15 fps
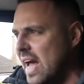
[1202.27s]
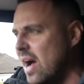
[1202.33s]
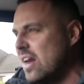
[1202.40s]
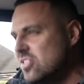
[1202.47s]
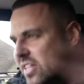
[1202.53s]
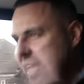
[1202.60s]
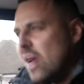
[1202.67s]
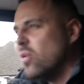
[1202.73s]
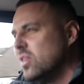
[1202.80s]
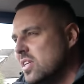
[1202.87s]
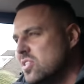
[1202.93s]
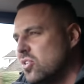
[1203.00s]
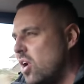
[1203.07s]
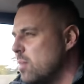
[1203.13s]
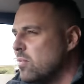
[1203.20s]
out. As you get on
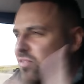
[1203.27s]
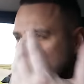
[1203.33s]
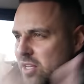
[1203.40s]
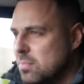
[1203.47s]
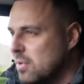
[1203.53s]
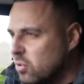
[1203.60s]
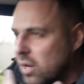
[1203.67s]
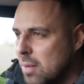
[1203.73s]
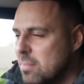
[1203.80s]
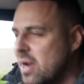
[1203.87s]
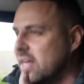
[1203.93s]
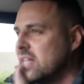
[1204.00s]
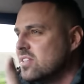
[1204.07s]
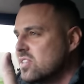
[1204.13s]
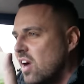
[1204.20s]
in time, obviously you build up
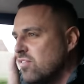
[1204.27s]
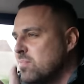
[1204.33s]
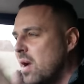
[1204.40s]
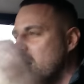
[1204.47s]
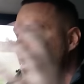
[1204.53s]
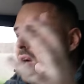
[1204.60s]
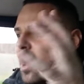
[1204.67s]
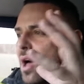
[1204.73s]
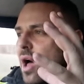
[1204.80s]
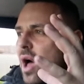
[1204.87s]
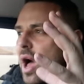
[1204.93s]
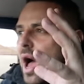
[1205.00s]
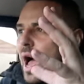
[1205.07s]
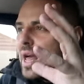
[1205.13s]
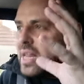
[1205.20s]
money and stuff, but
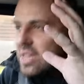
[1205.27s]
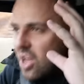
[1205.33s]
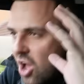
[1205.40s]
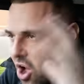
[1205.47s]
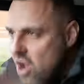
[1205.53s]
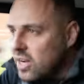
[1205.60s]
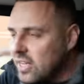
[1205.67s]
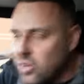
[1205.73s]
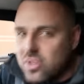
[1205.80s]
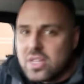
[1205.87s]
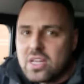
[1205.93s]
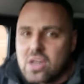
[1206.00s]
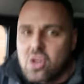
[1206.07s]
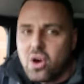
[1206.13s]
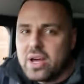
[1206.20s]
early on in
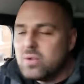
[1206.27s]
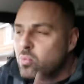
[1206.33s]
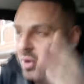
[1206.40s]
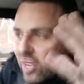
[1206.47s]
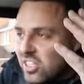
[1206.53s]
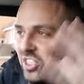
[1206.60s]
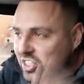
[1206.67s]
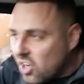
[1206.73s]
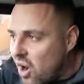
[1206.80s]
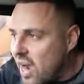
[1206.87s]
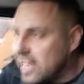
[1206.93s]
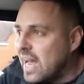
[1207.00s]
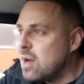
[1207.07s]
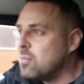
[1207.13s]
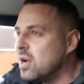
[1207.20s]
the line, when I
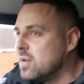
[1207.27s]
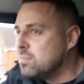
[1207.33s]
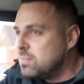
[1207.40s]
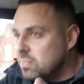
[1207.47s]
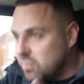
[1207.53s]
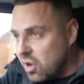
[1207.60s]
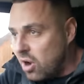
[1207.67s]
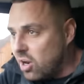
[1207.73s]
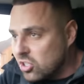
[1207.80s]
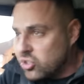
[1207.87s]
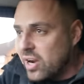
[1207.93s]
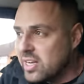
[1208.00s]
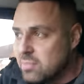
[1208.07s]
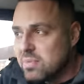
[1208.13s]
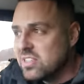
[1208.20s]
started out my car
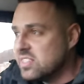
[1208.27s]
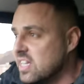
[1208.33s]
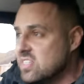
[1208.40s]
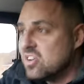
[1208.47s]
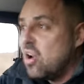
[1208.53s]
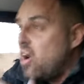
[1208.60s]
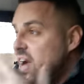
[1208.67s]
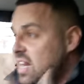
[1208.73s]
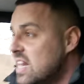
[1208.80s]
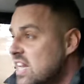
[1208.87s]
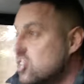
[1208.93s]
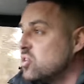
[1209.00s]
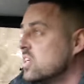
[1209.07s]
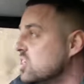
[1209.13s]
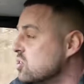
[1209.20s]
trading business, I
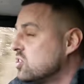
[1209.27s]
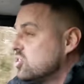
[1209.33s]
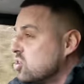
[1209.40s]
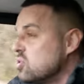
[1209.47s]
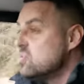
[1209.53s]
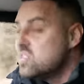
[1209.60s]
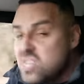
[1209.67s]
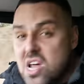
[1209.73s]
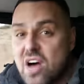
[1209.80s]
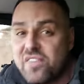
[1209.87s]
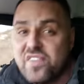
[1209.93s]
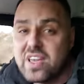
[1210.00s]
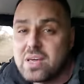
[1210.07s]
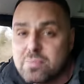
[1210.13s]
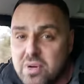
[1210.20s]
literally used to do
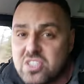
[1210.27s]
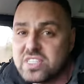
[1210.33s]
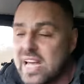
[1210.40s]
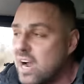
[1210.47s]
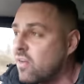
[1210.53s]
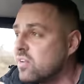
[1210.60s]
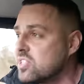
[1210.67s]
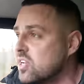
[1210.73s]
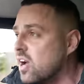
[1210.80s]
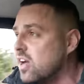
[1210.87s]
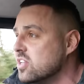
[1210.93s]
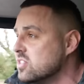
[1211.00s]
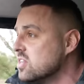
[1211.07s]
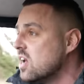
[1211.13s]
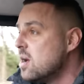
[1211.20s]
nothing but sour
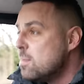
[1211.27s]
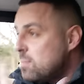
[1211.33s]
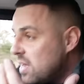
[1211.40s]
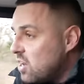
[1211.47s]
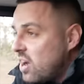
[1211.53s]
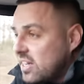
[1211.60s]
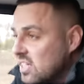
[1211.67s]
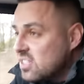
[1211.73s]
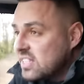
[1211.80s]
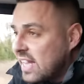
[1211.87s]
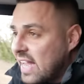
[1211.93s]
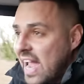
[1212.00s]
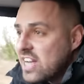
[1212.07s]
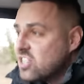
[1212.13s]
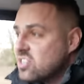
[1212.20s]
returns. A bit like an
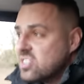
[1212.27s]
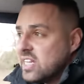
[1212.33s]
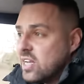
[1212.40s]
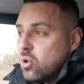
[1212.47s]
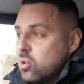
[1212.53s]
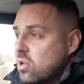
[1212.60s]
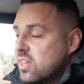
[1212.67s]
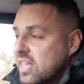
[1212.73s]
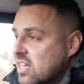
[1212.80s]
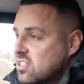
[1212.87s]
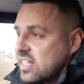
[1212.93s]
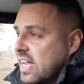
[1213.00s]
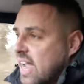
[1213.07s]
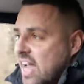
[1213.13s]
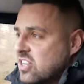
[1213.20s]
estate agency. All of the
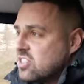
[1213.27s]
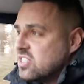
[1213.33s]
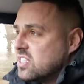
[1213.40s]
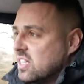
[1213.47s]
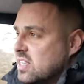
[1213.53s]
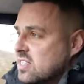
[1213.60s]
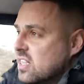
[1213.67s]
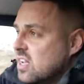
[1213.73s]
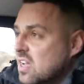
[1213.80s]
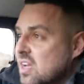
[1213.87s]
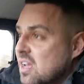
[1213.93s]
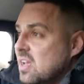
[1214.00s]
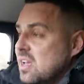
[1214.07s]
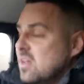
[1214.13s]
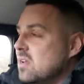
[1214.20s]
estate agencies,
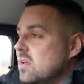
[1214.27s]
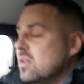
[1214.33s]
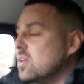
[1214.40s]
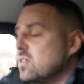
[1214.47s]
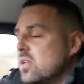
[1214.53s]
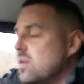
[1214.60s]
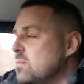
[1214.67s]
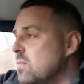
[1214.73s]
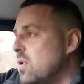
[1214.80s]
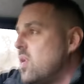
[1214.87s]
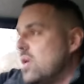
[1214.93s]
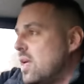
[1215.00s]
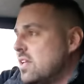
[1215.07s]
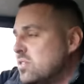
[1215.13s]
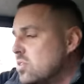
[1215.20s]

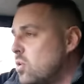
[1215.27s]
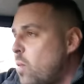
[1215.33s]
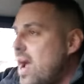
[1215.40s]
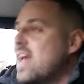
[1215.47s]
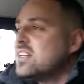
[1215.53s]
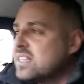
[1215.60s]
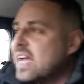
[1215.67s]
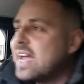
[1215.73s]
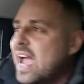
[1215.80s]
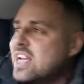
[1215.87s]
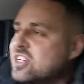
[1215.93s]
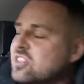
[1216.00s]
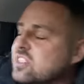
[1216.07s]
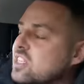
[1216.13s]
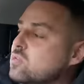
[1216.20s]
the way estate
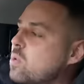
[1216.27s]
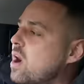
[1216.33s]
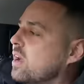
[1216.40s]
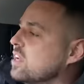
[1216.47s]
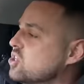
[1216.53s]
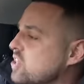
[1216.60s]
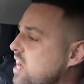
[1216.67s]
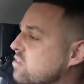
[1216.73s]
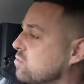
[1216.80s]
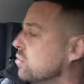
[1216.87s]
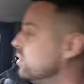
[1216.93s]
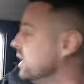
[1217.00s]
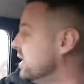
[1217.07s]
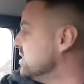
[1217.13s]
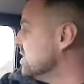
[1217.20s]
agencies work in
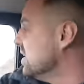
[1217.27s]
general is